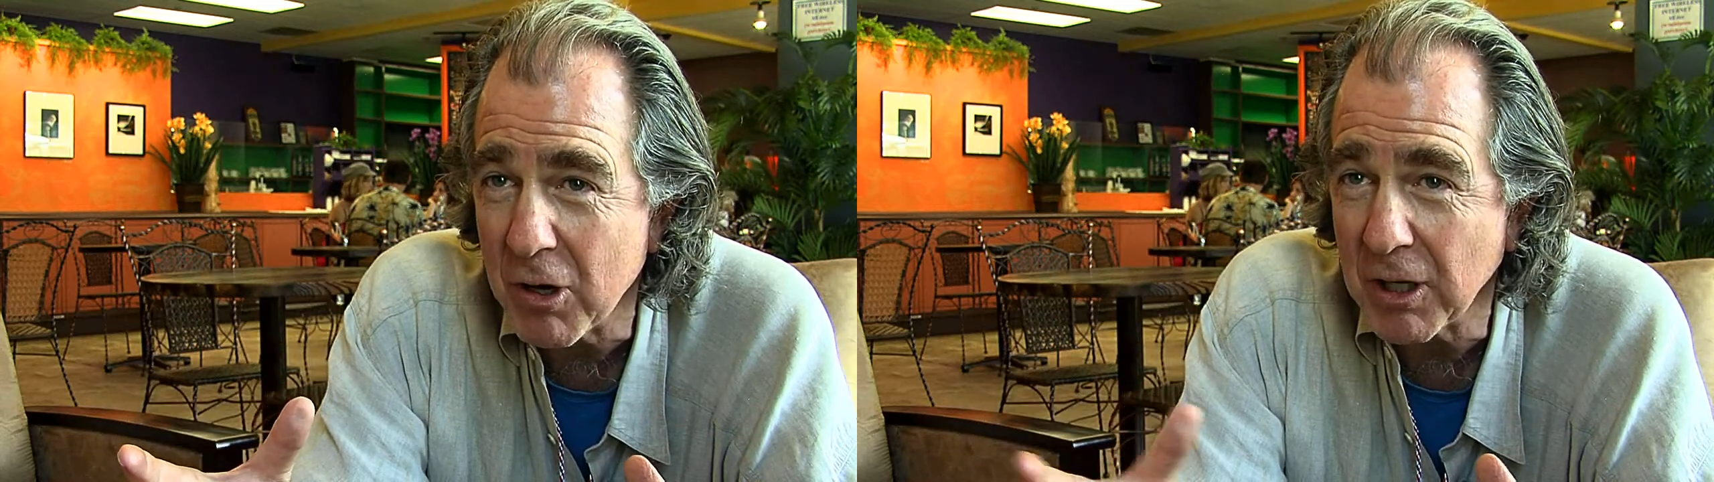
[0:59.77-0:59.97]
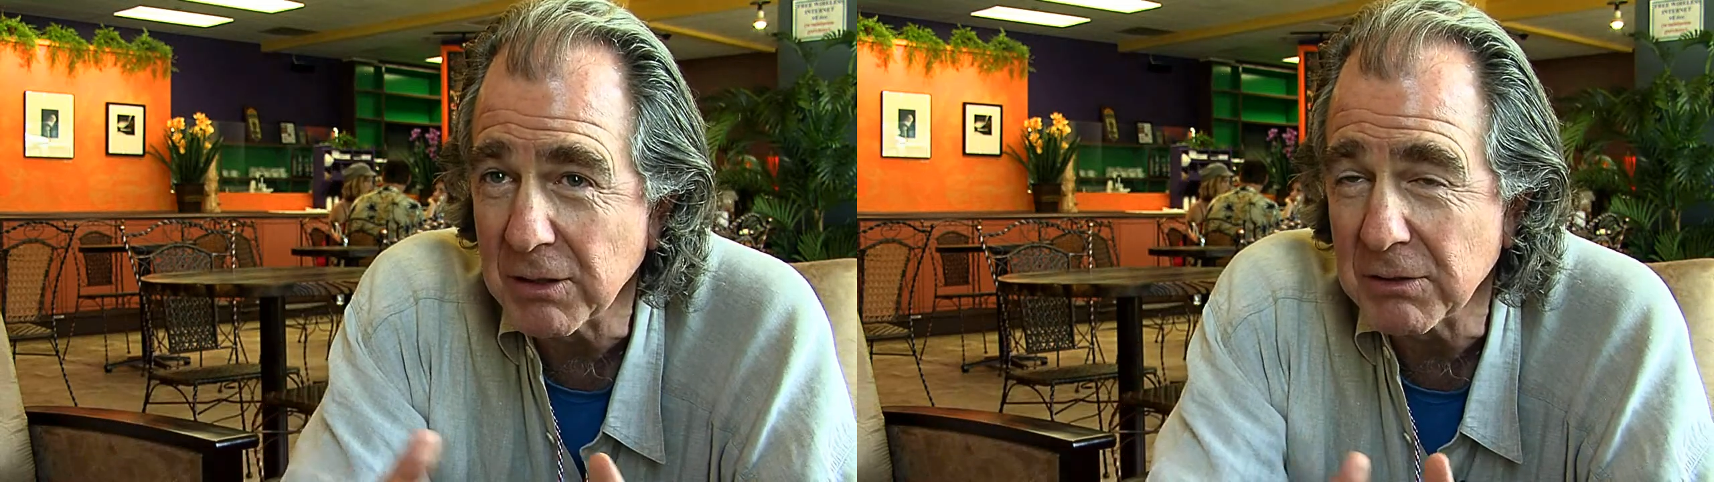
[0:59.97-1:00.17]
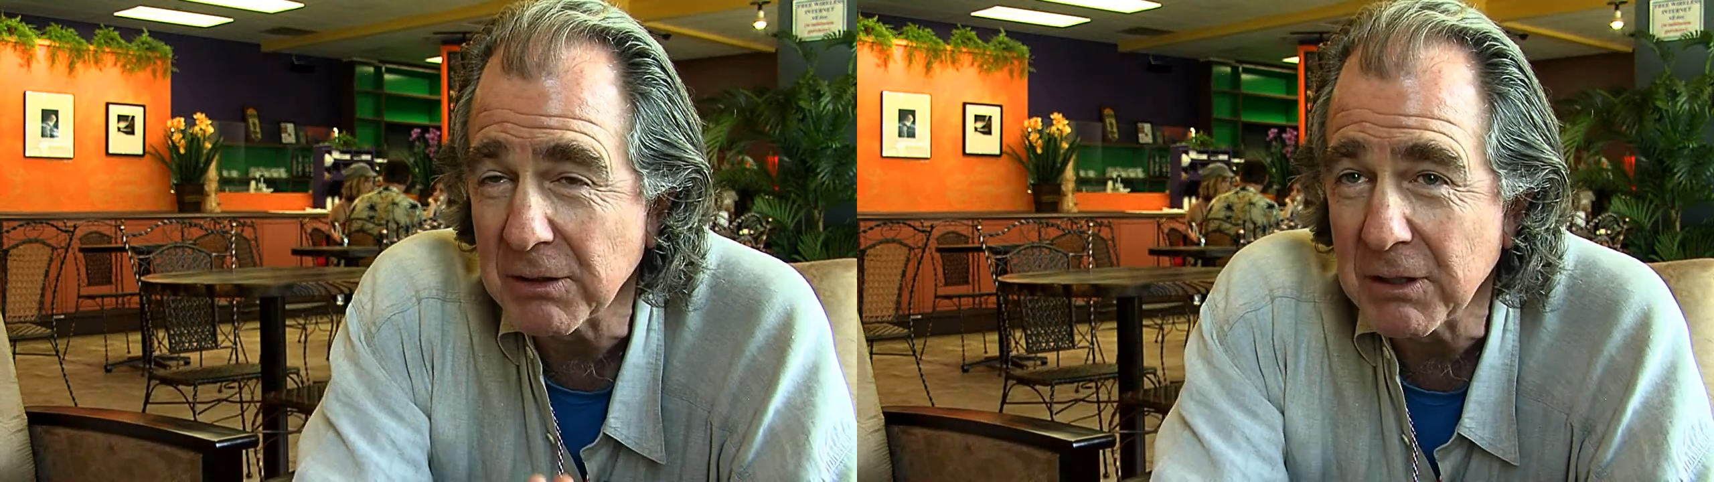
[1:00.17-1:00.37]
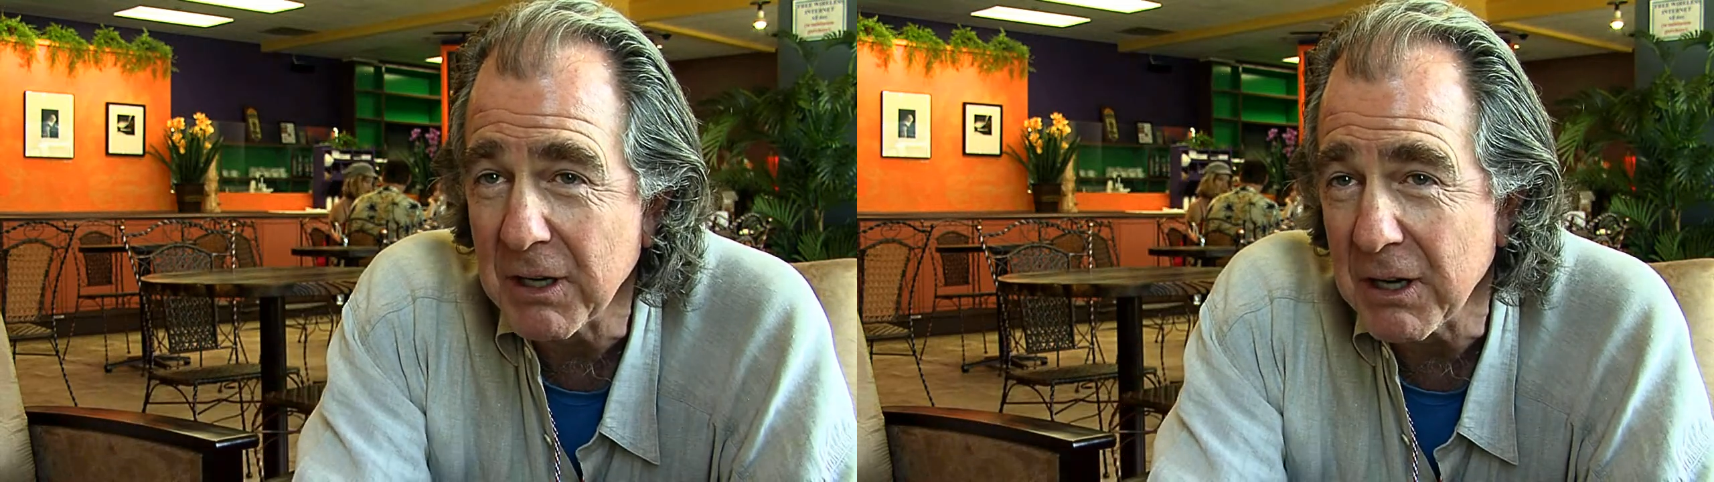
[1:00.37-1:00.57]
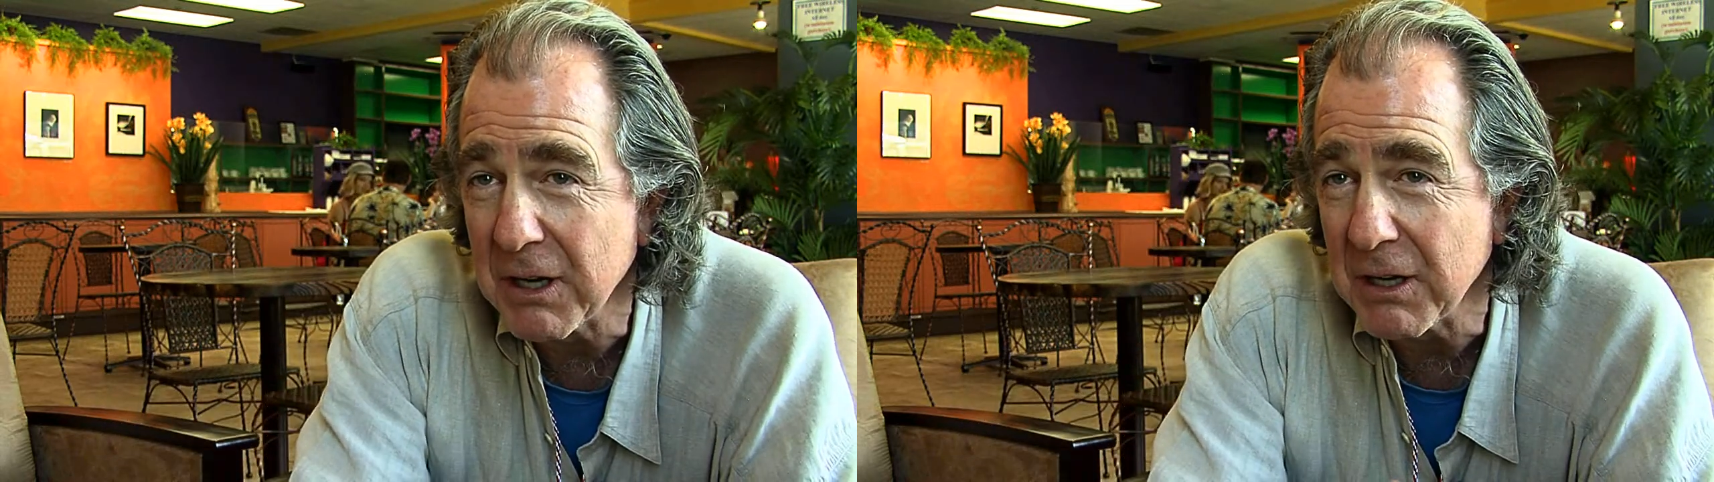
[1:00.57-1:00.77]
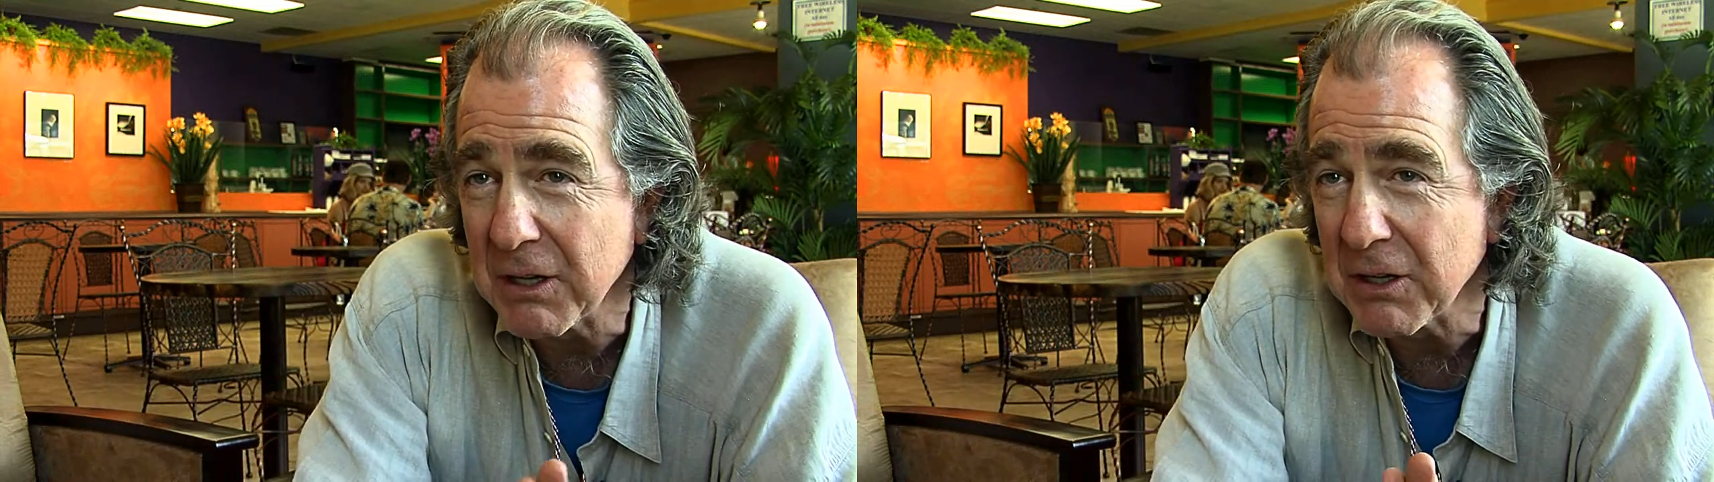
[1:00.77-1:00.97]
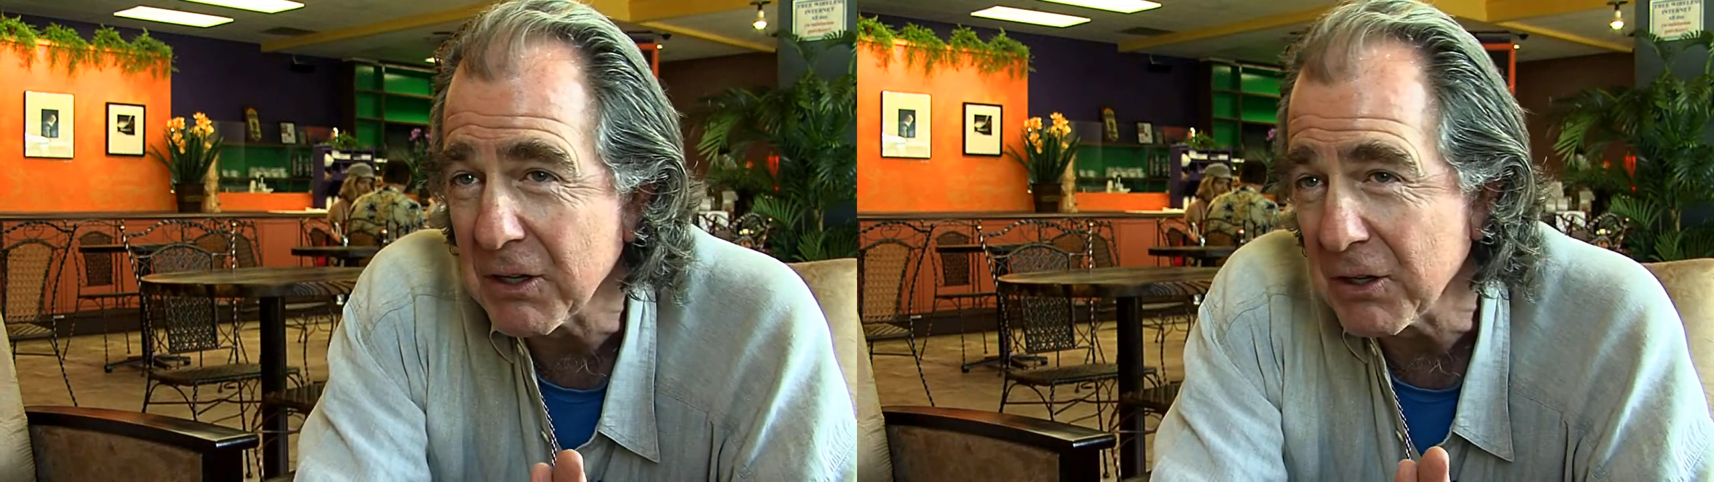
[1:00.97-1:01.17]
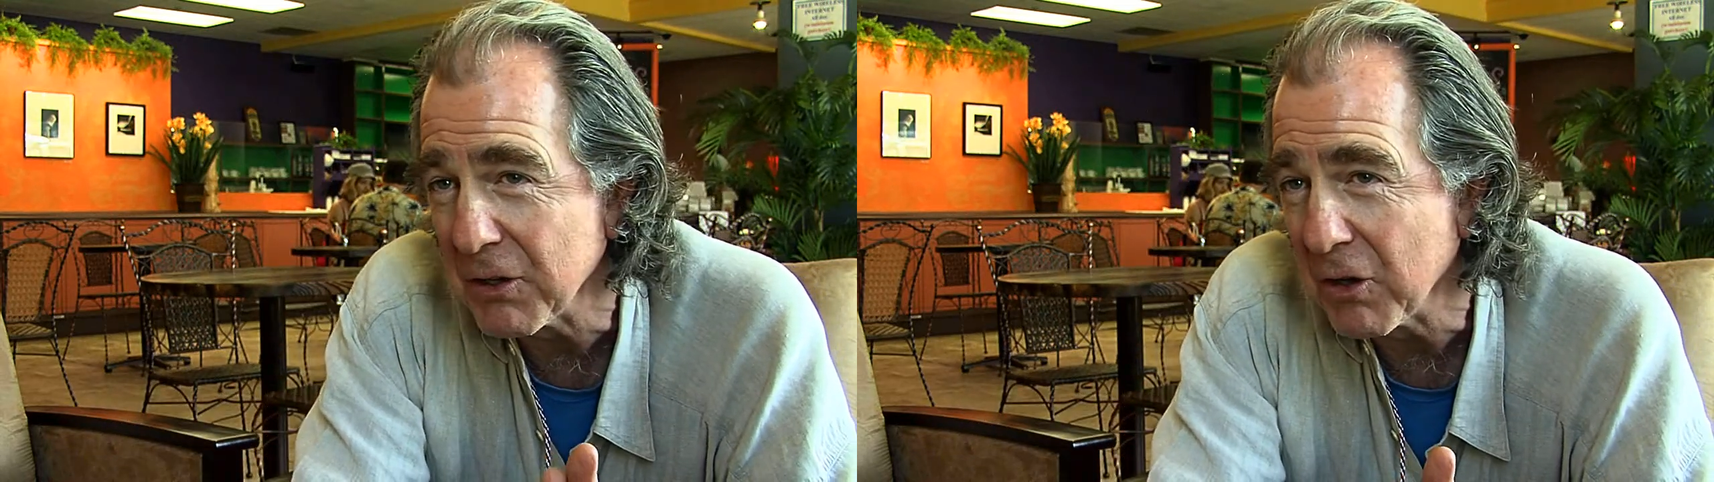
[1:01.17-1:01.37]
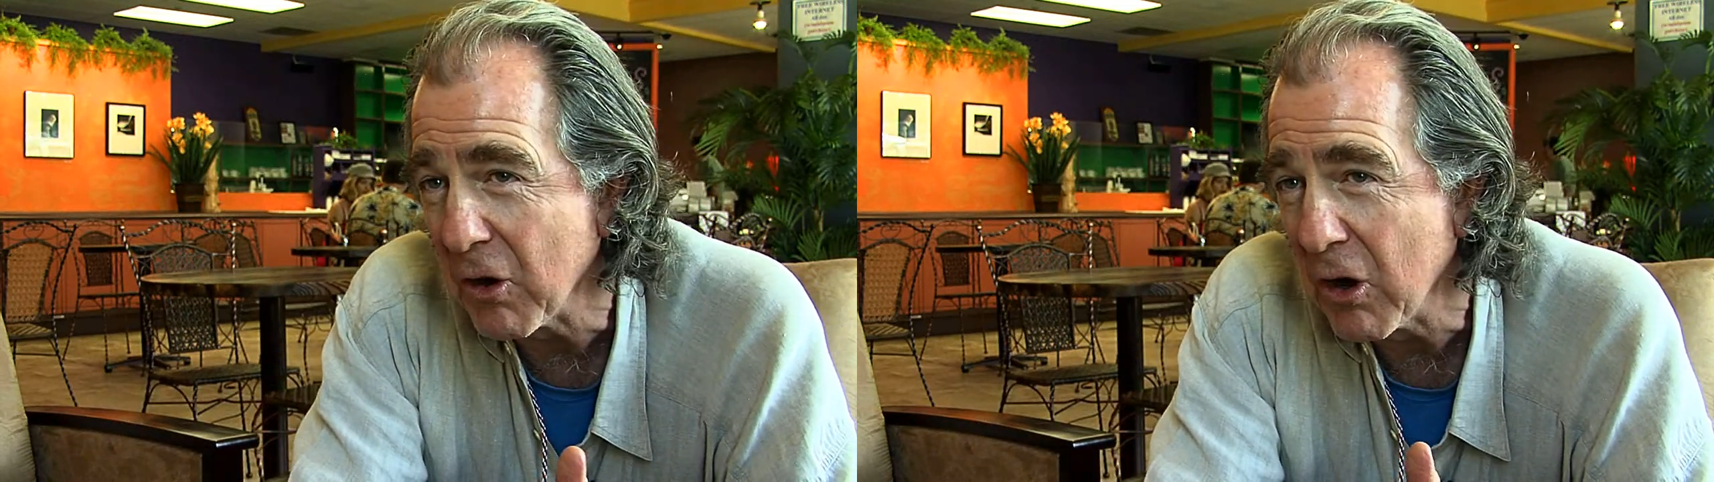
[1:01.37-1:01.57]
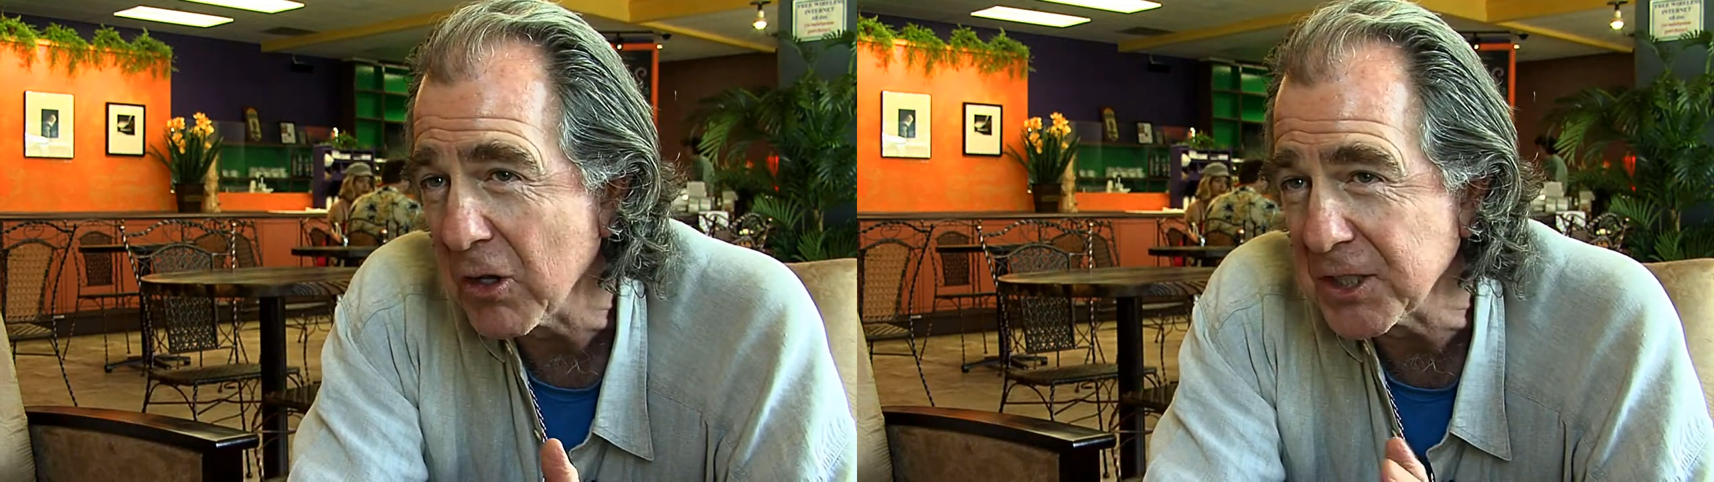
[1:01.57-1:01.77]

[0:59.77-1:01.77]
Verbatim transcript: on all